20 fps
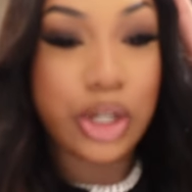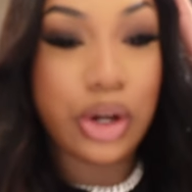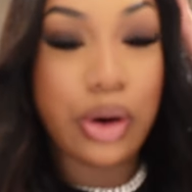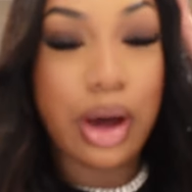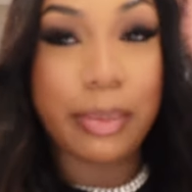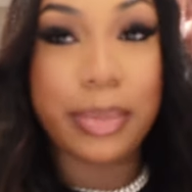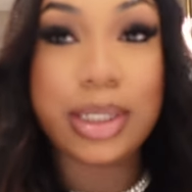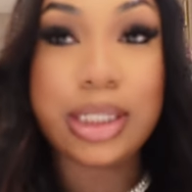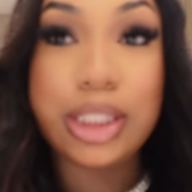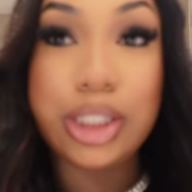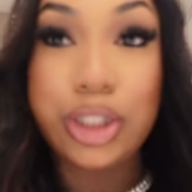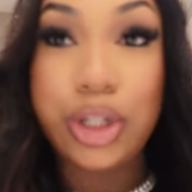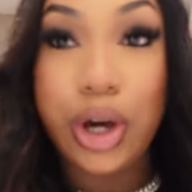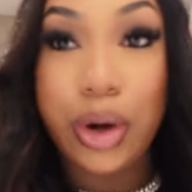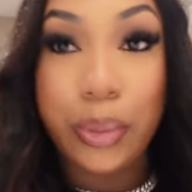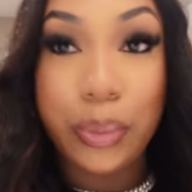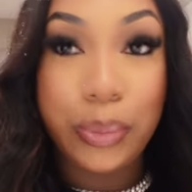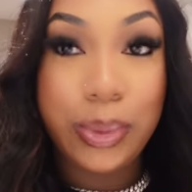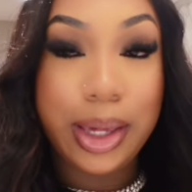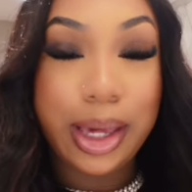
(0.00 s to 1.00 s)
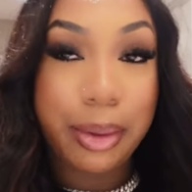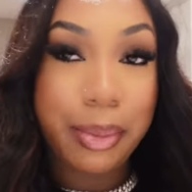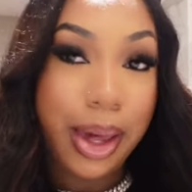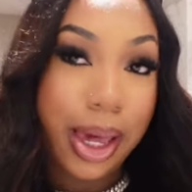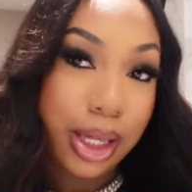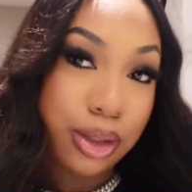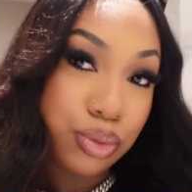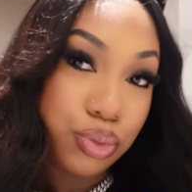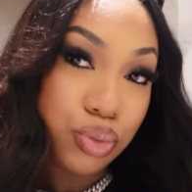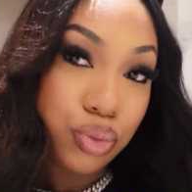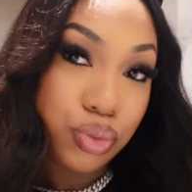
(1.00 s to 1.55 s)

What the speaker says: I'ma see y'all when we get back.